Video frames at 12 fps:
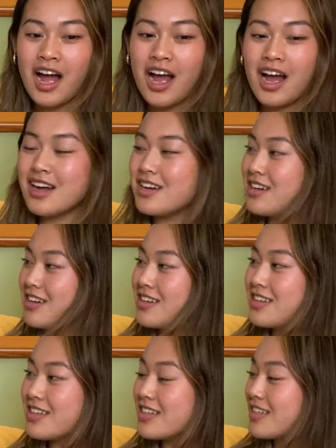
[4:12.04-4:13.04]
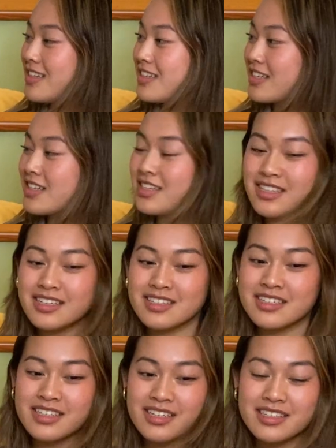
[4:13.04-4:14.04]

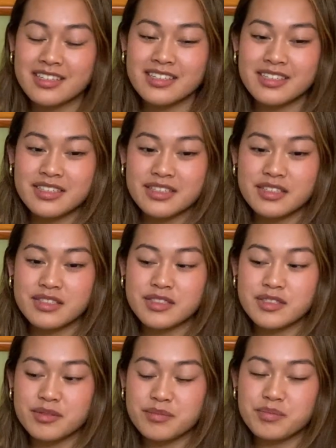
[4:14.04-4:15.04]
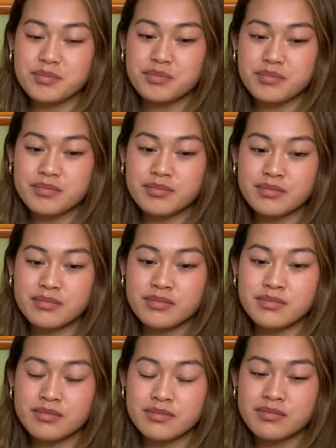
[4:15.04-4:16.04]

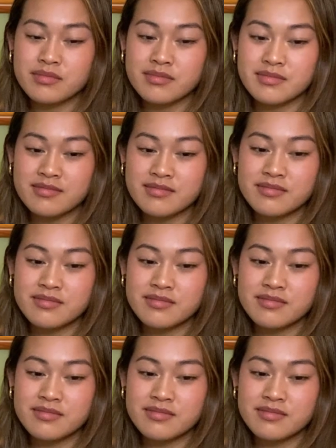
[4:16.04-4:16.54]
[no speech]